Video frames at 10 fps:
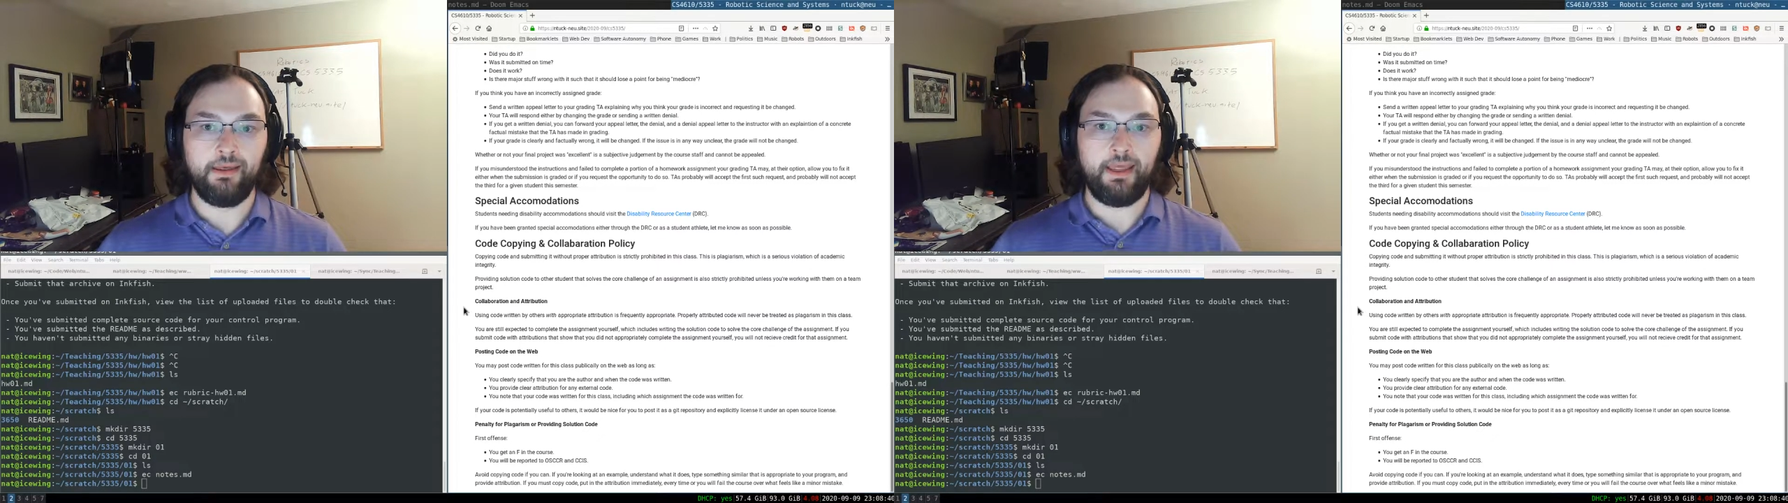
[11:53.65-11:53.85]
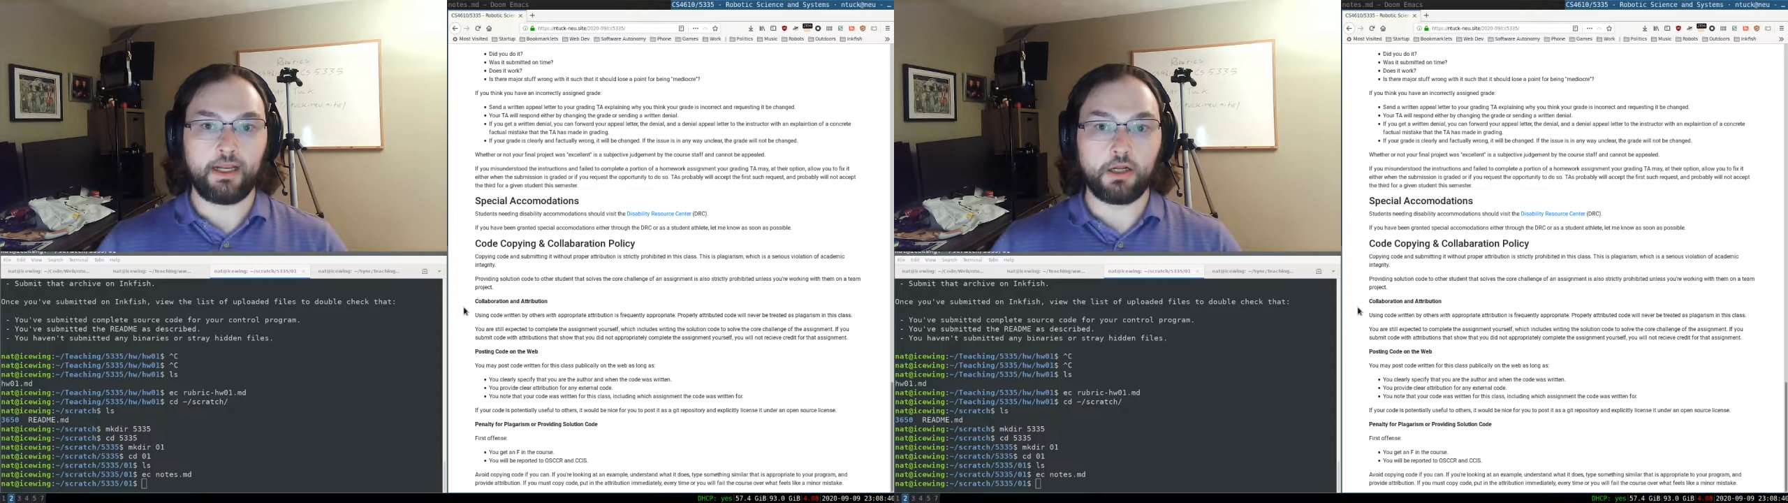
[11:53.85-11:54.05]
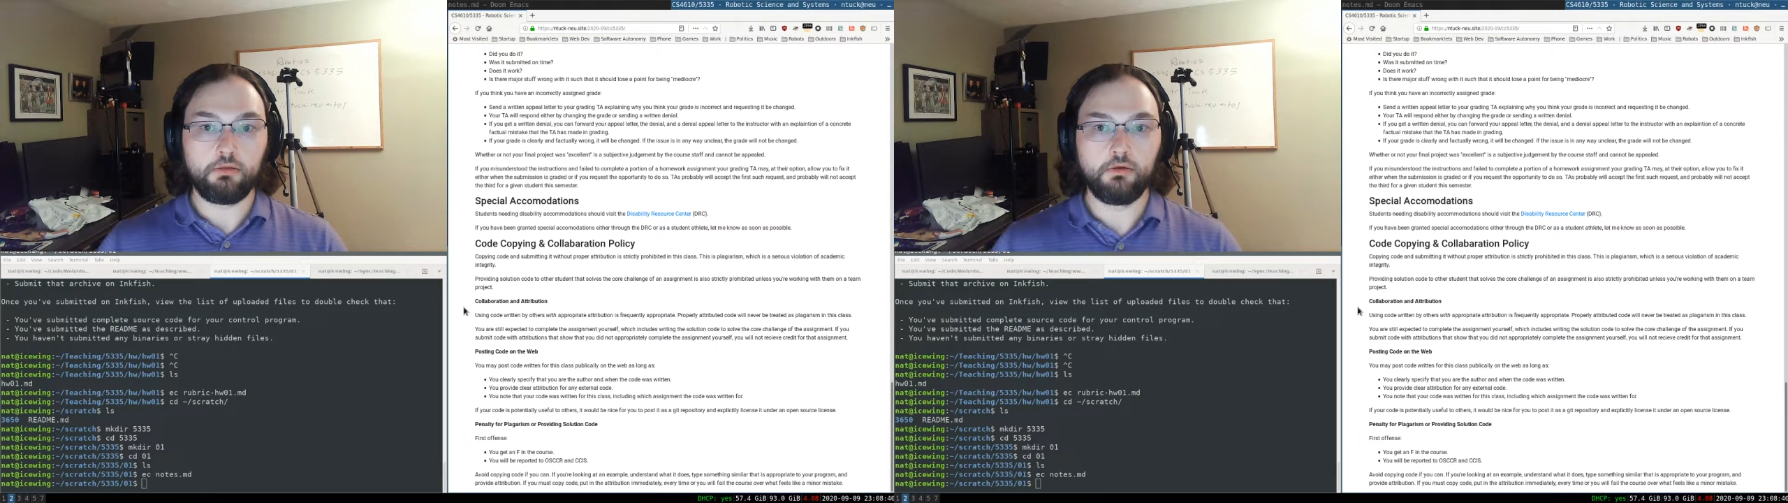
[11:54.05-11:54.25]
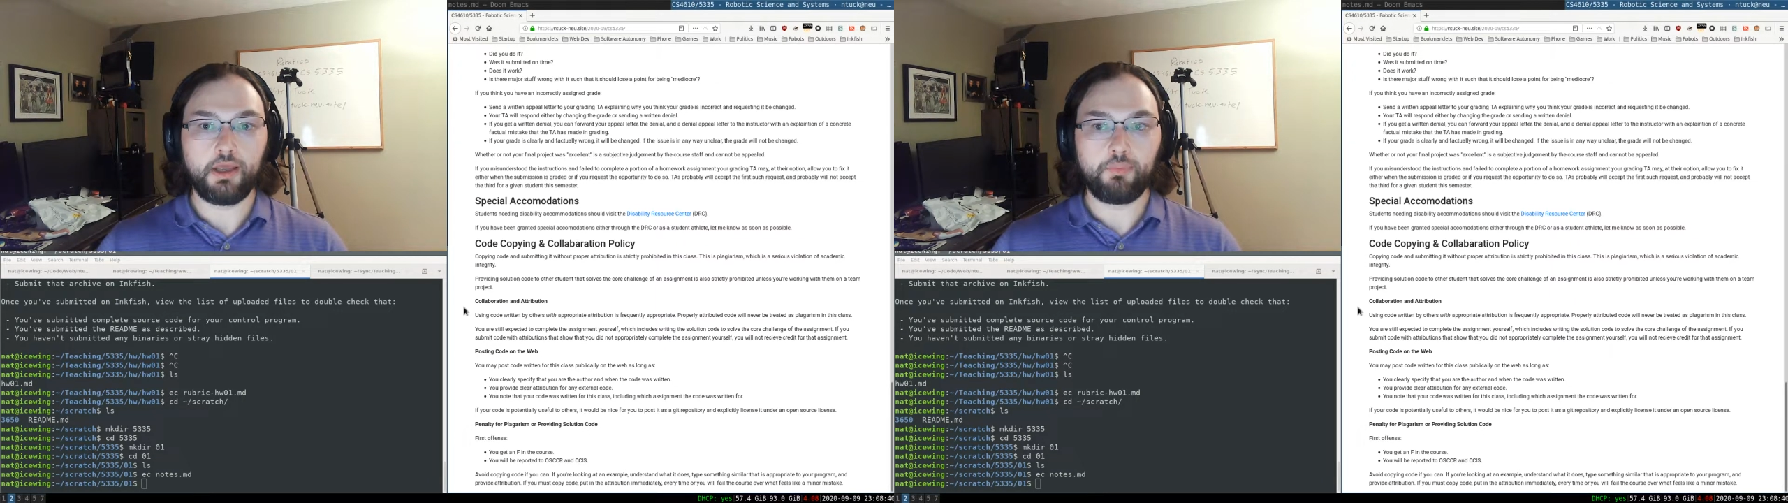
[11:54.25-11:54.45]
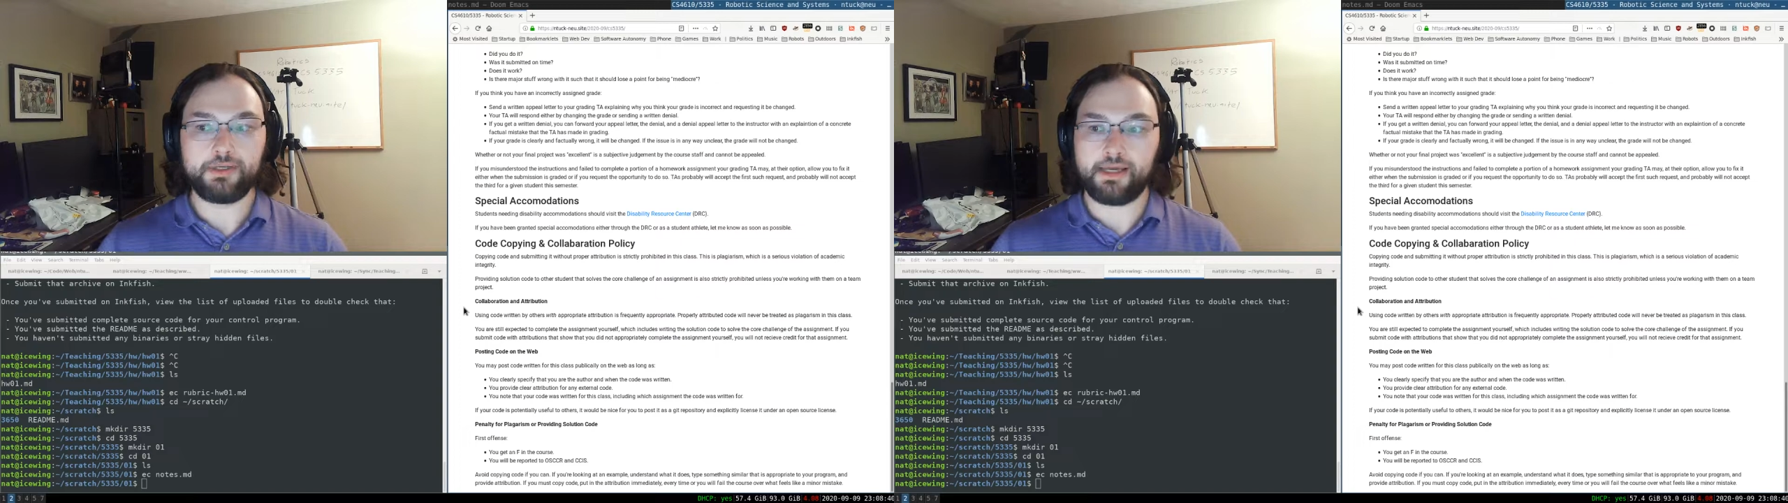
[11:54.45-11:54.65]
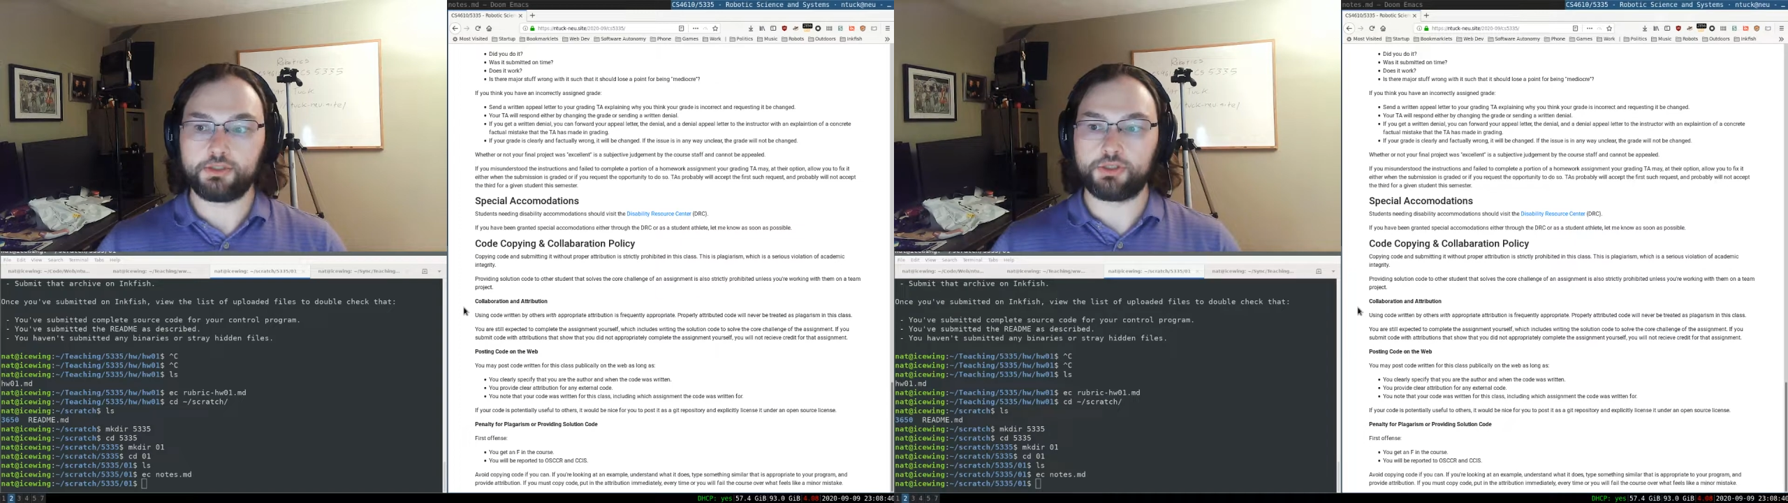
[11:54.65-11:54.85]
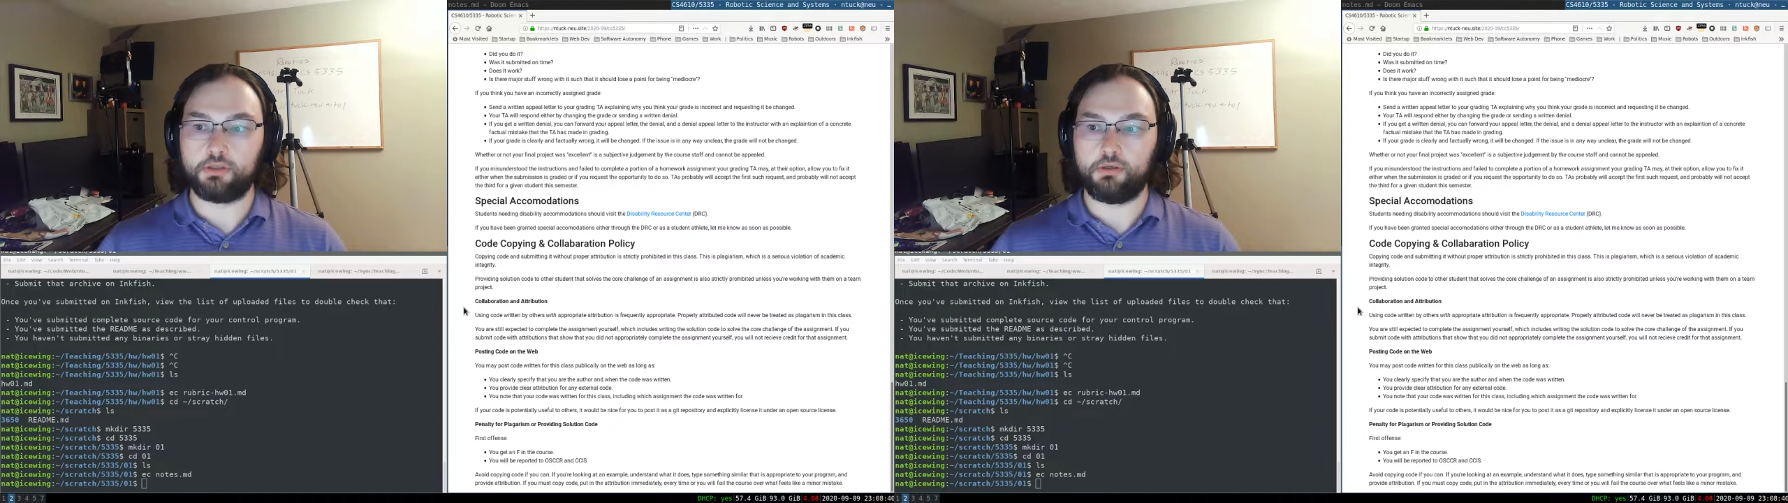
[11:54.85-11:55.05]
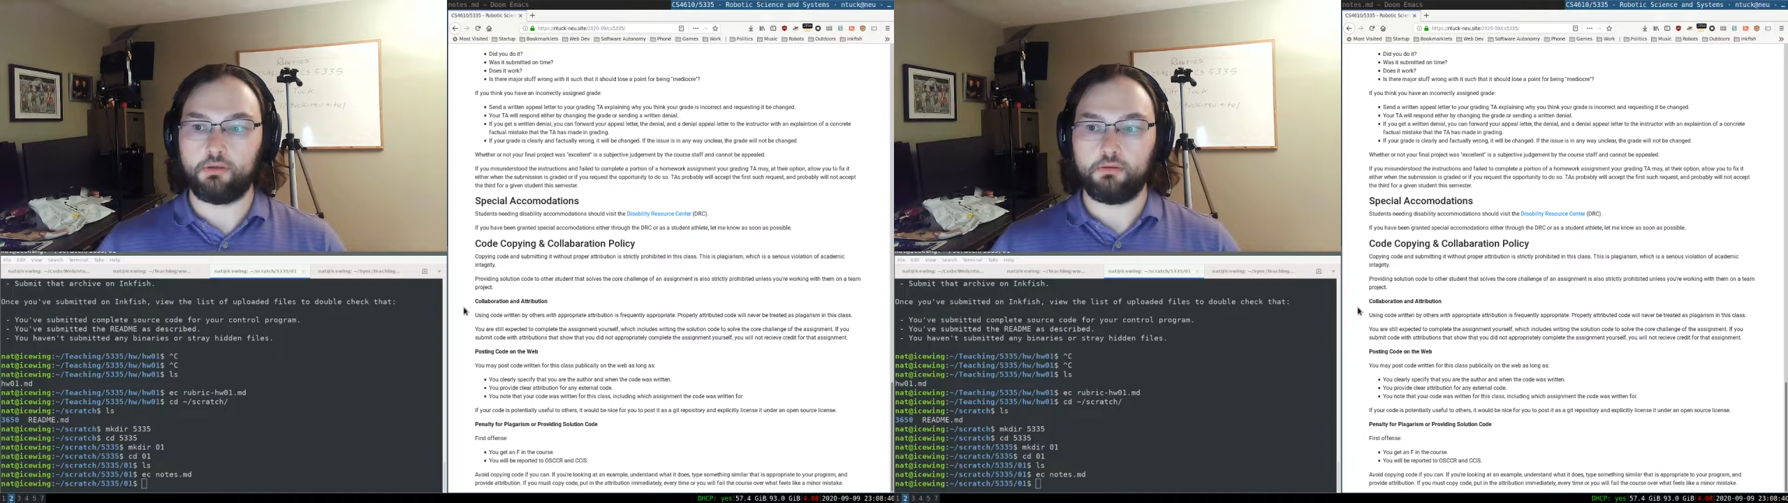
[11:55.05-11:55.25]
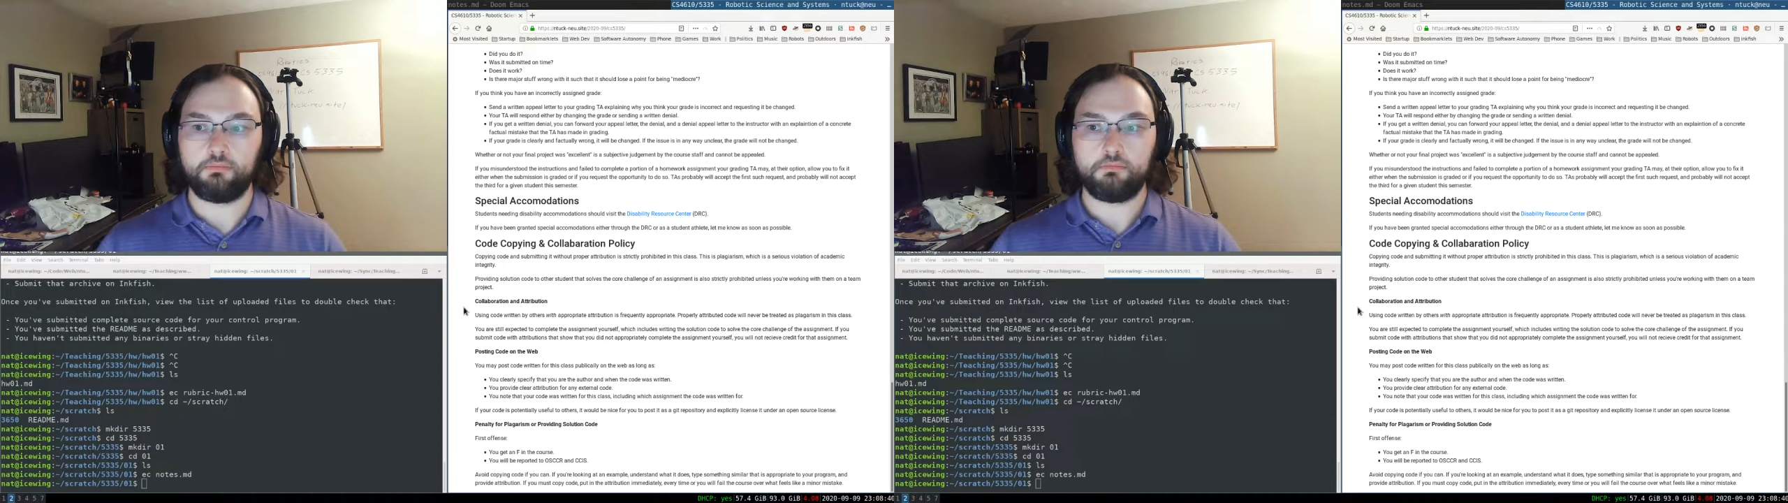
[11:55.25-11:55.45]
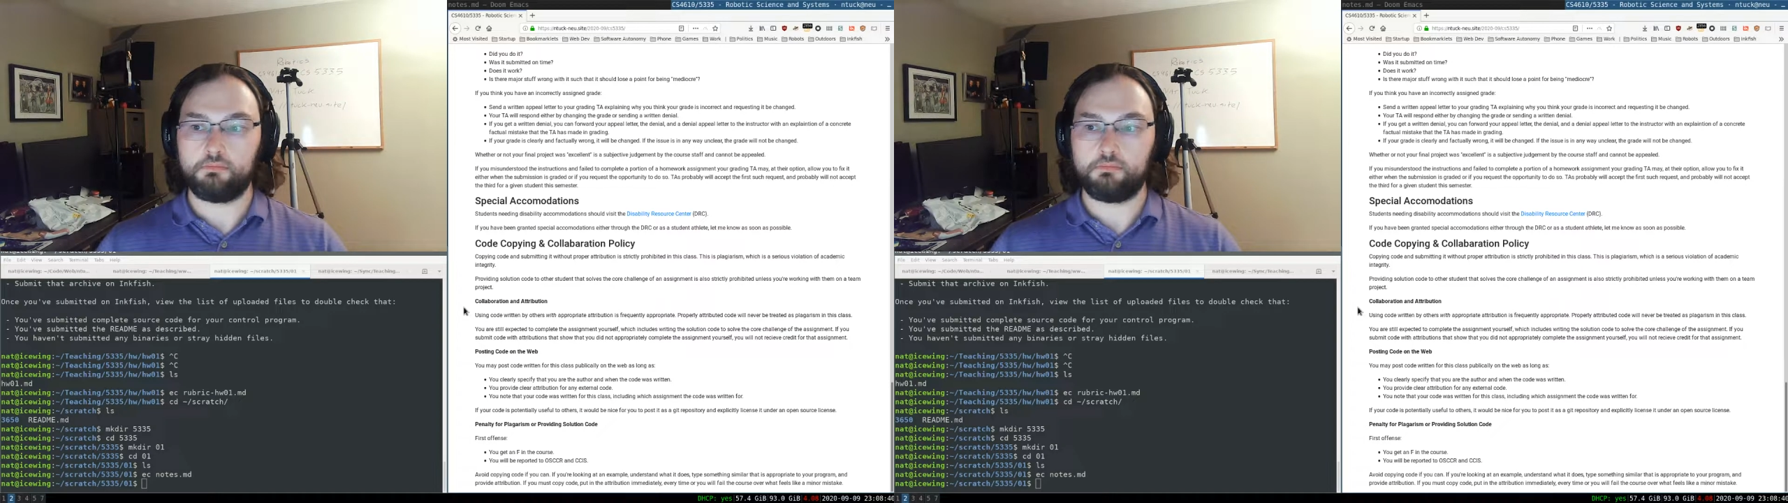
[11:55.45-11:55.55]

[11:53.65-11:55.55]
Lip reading: including potential